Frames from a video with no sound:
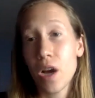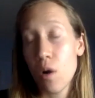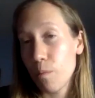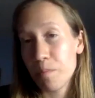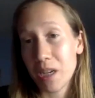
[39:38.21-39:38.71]

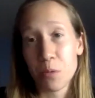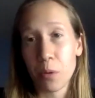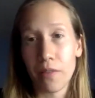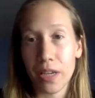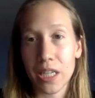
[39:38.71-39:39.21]
because we were
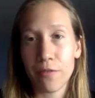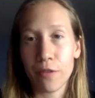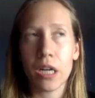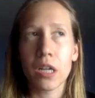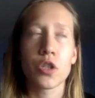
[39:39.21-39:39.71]
living in different
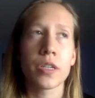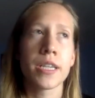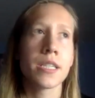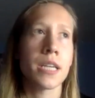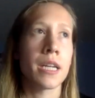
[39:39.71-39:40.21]

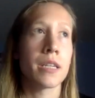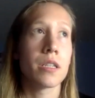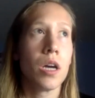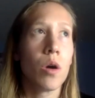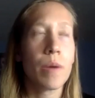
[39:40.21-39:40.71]
countries, and
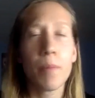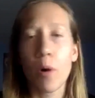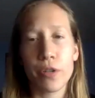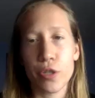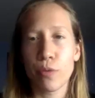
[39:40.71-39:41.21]
we both
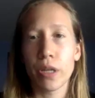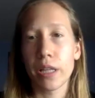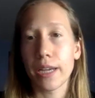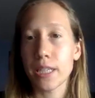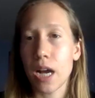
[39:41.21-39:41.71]
just really
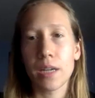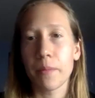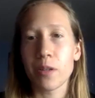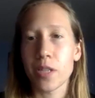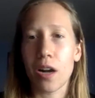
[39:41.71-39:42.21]
like talking
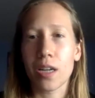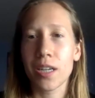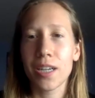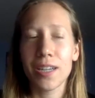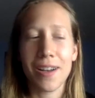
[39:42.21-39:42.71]
about
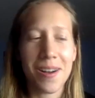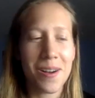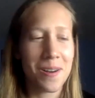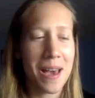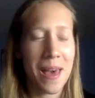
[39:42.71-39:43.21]
soccer,
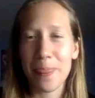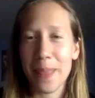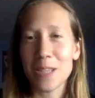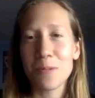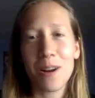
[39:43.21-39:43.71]
and
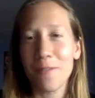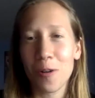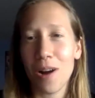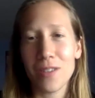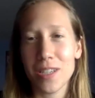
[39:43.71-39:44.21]
that's what our phone
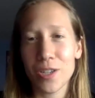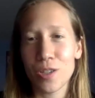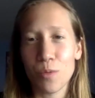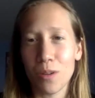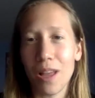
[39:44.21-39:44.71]

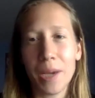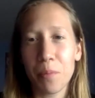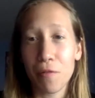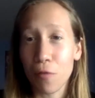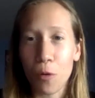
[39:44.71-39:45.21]
conversations were like
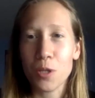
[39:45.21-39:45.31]
before.